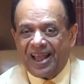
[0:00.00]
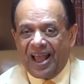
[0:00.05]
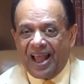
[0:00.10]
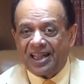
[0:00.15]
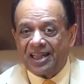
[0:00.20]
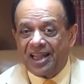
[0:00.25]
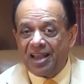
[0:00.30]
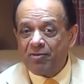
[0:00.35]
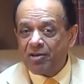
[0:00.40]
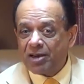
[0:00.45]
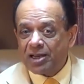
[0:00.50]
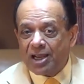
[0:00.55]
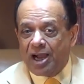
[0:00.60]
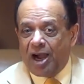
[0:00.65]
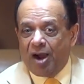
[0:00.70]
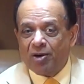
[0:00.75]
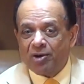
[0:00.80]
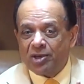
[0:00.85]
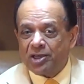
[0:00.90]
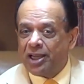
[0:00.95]
and they were
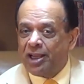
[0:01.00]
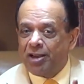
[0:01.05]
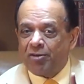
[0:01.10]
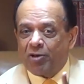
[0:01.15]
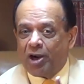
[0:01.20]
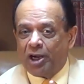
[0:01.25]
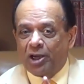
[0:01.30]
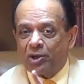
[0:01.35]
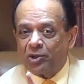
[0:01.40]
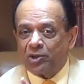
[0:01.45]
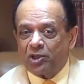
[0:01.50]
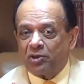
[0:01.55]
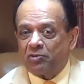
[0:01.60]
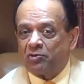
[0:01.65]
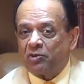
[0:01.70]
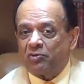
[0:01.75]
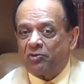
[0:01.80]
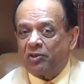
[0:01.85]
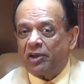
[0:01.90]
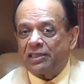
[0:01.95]
counting 1, 2, 3,
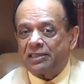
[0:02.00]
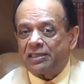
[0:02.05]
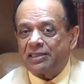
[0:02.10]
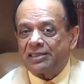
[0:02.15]
4, 5,